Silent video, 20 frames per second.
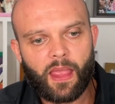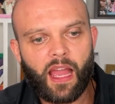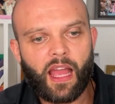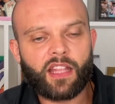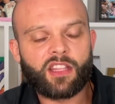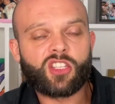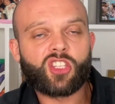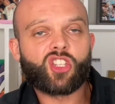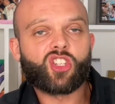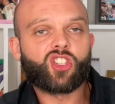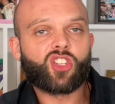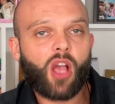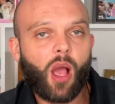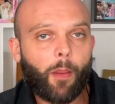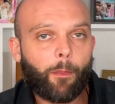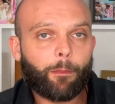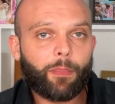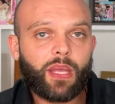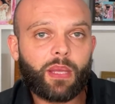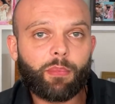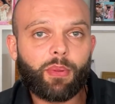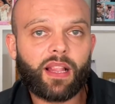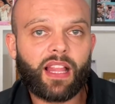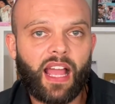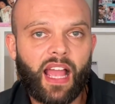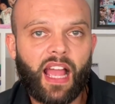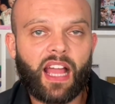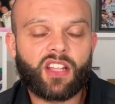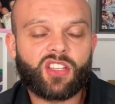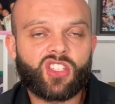And some people
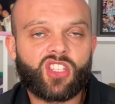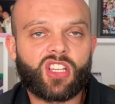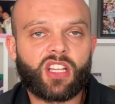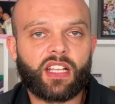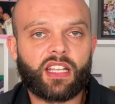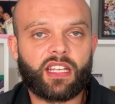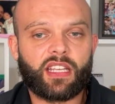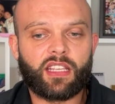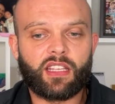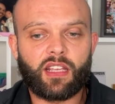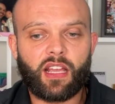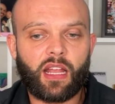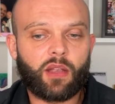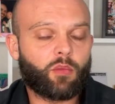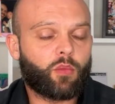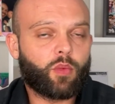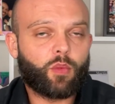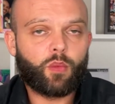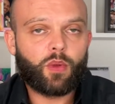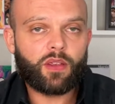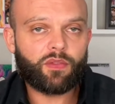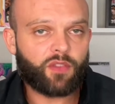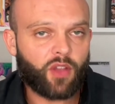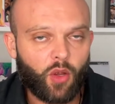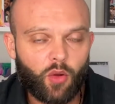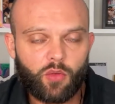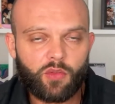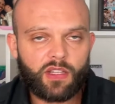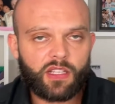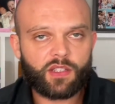actually, and we've
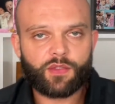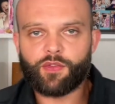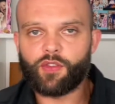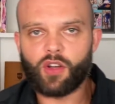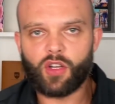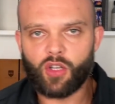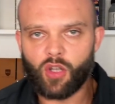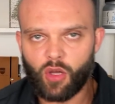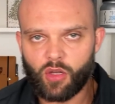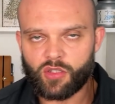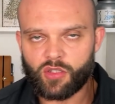known this for a long